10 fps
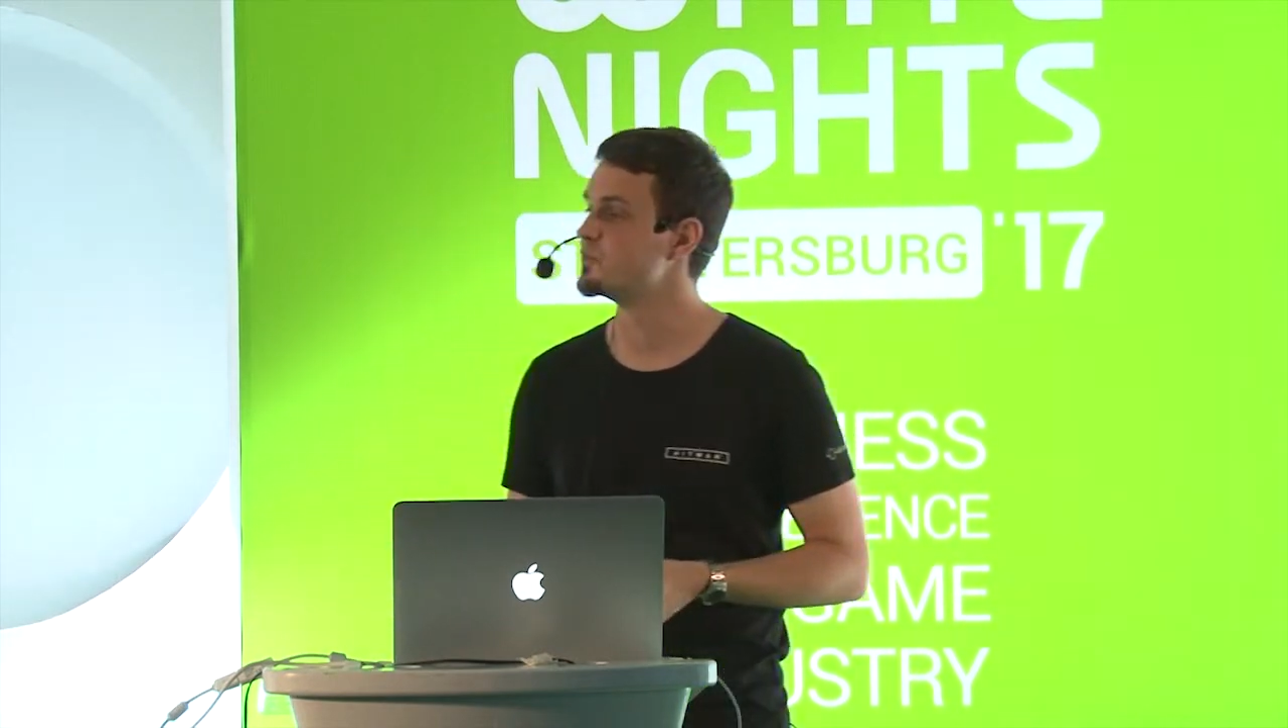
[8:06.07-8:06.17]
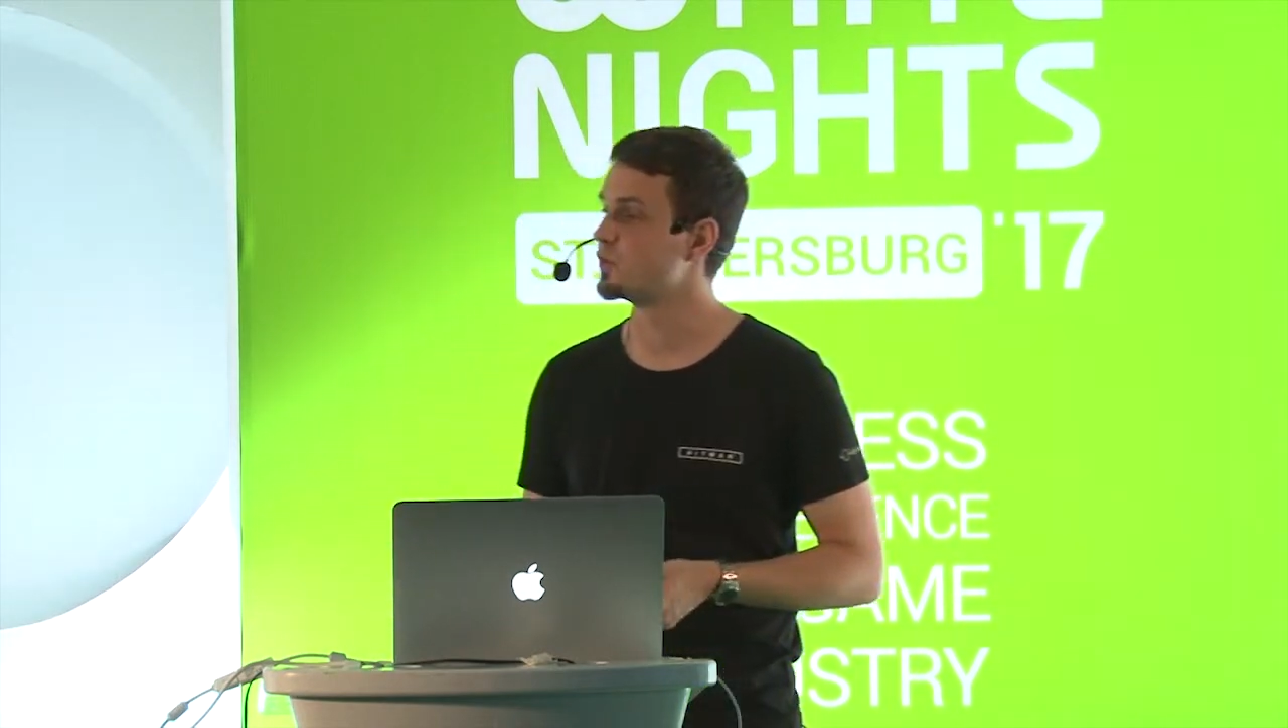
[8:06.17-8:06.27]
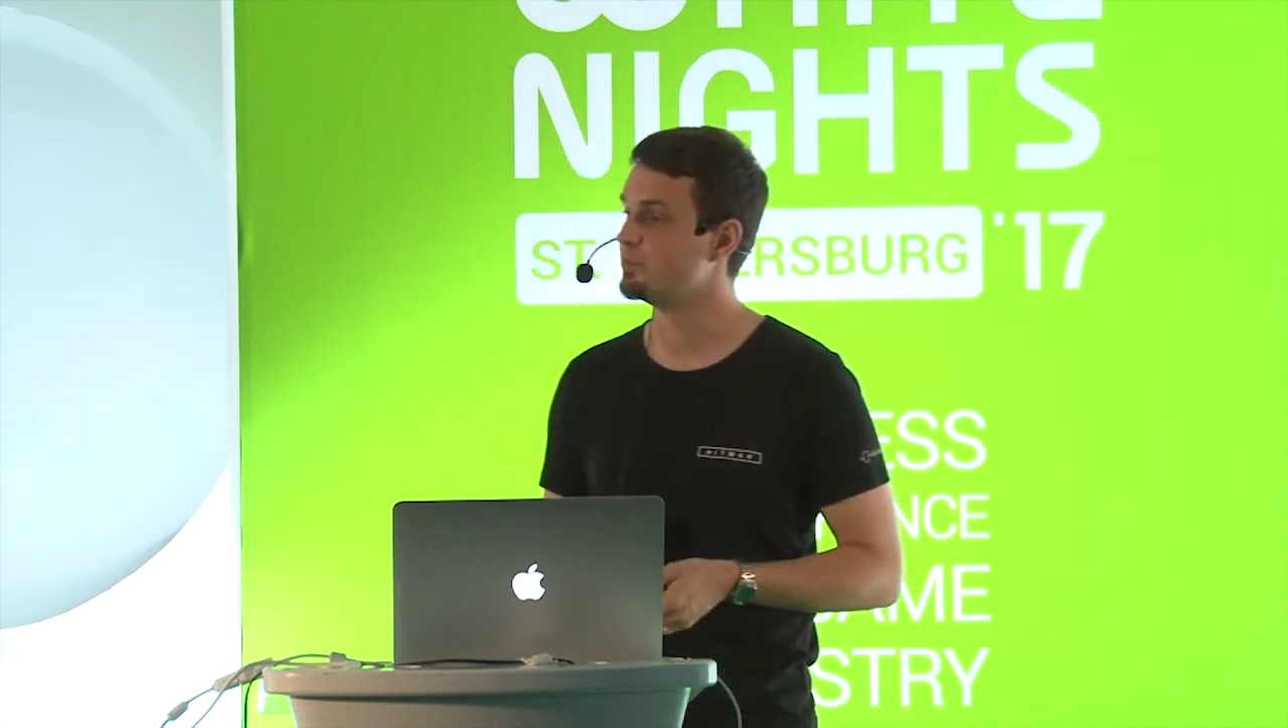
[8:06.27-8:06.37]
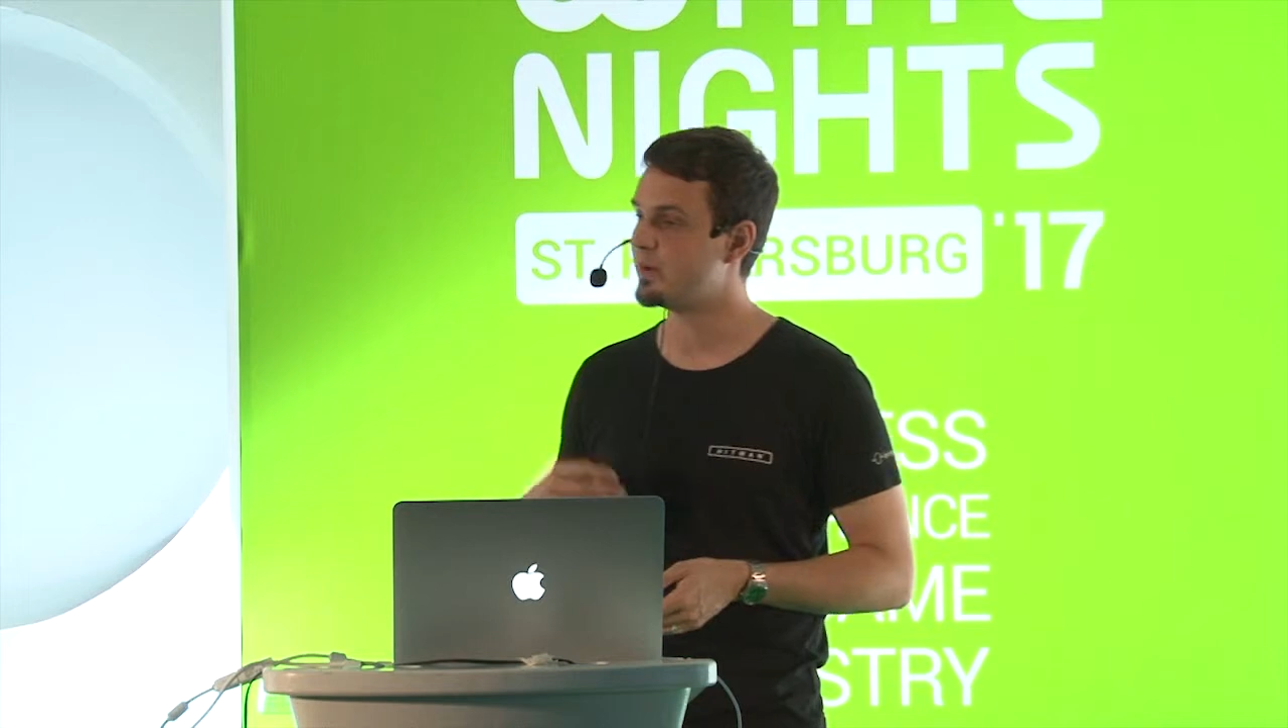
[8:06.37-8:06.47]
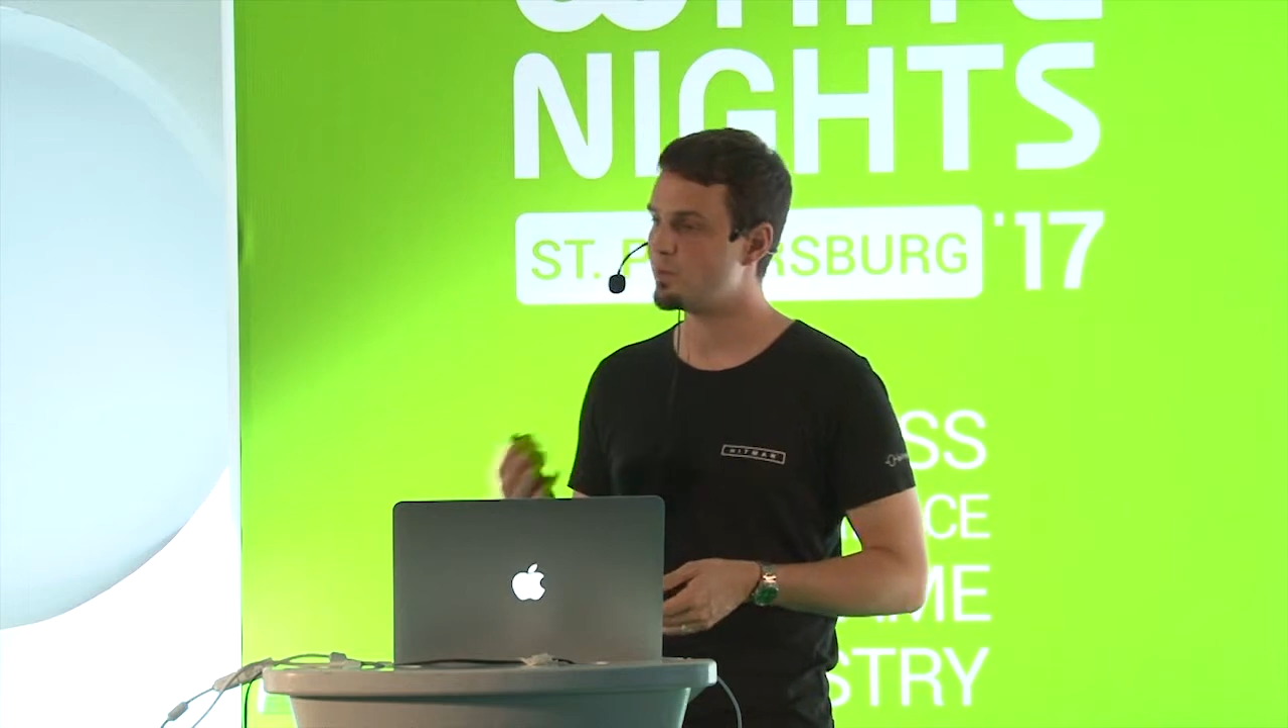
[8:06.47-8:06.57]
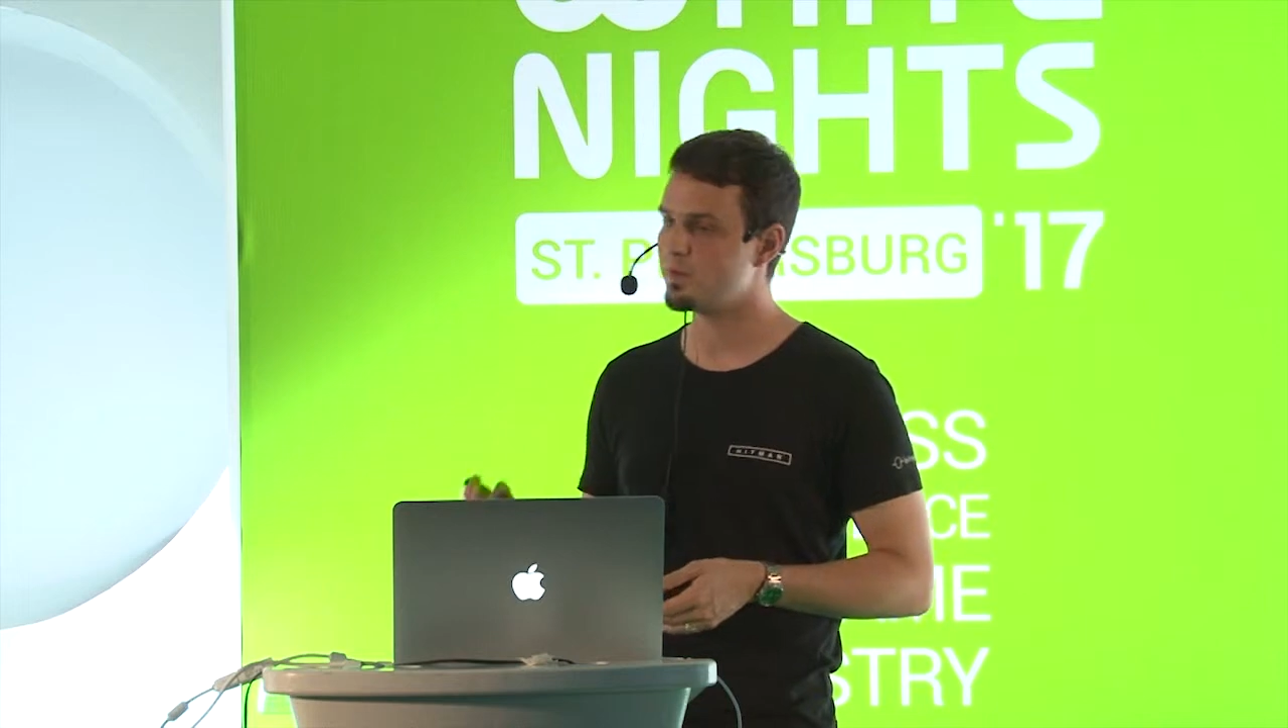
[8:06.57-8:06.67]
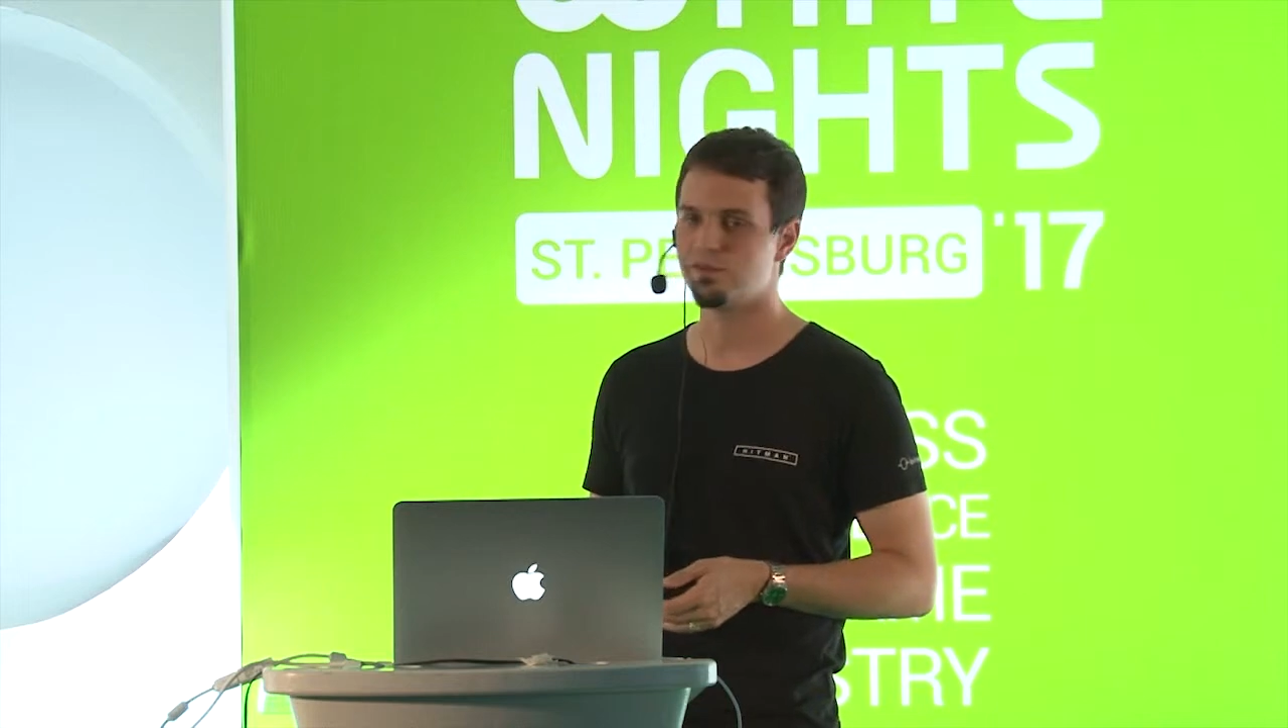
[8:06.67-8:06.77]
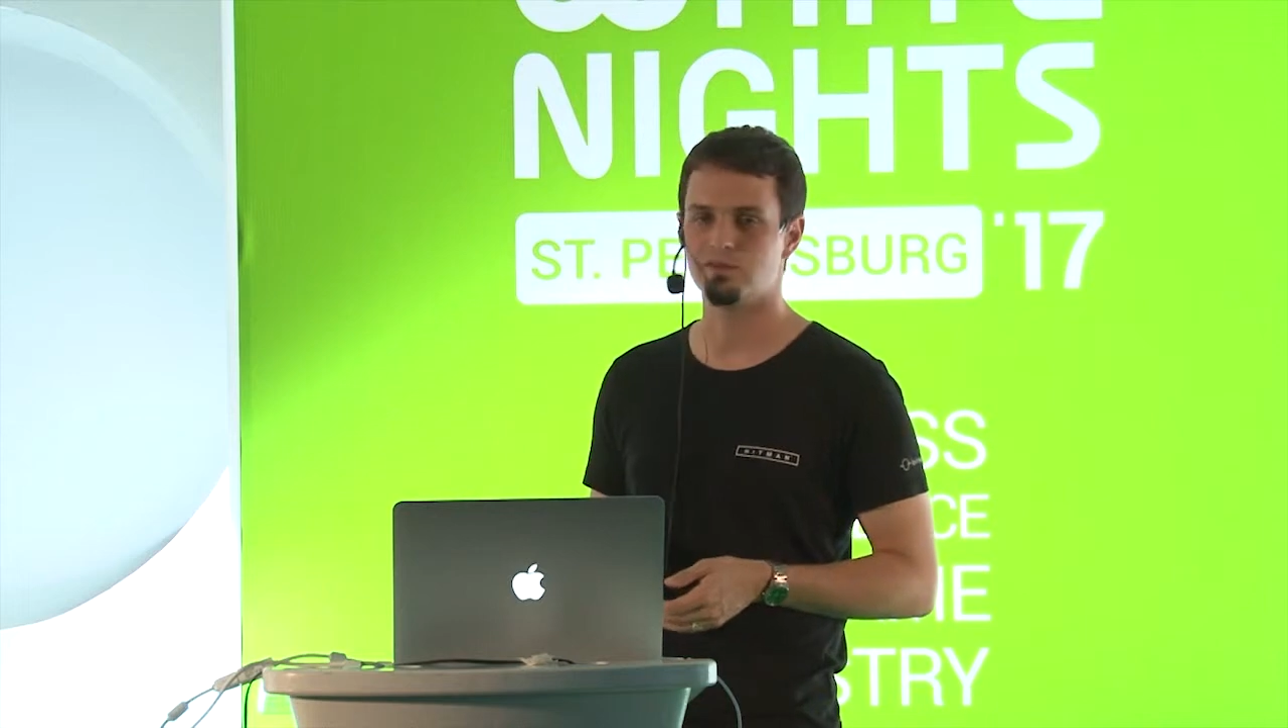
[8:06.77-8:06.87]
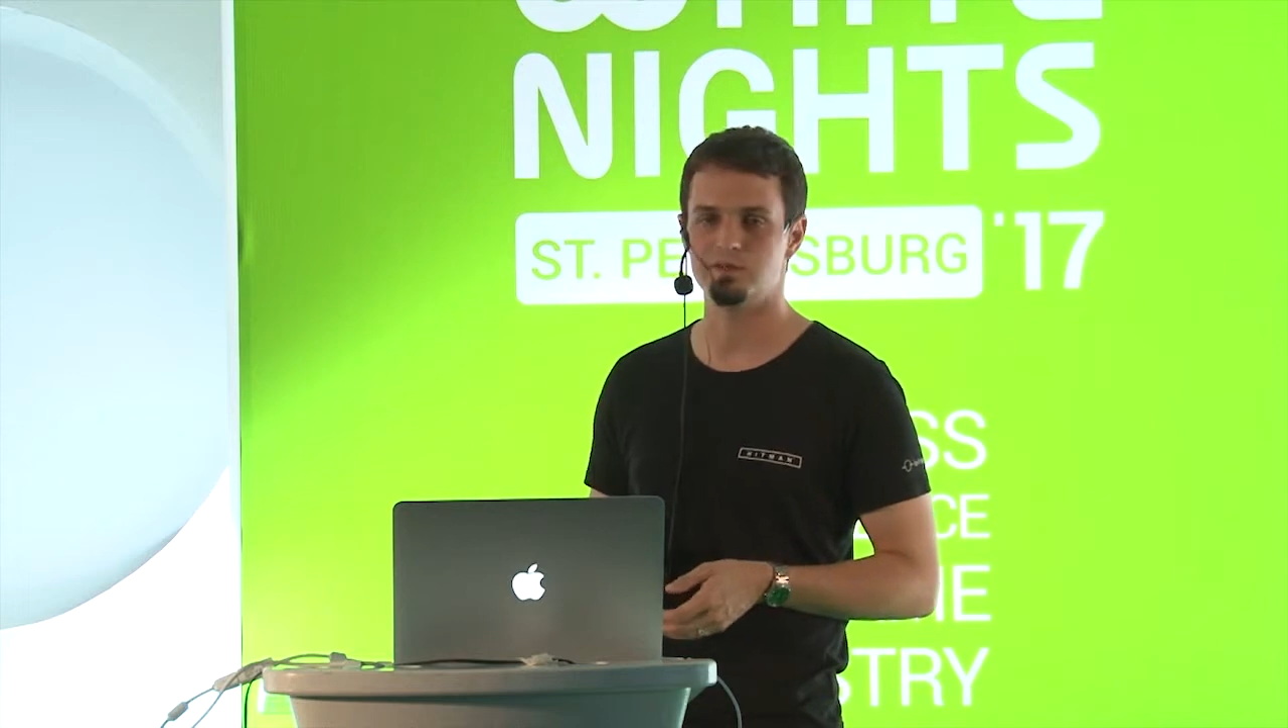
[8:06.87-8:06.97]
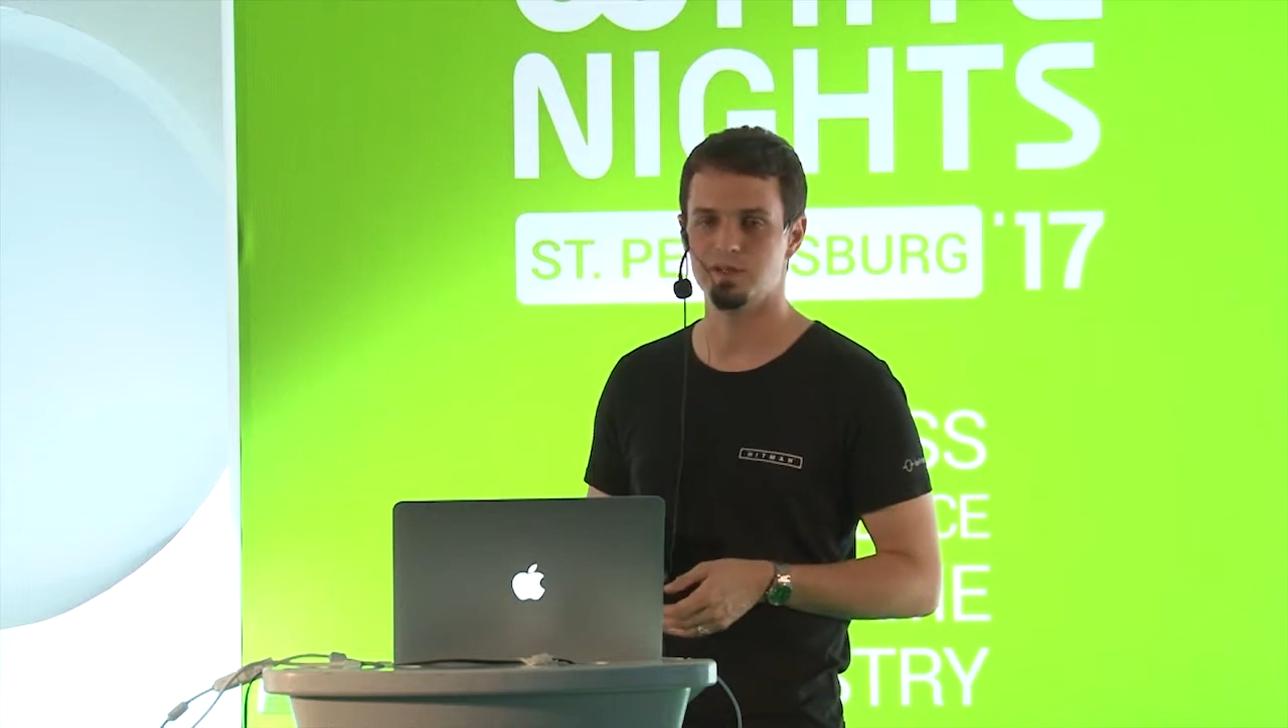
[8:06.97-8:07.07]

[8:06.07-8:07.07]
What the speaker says: So Paris is a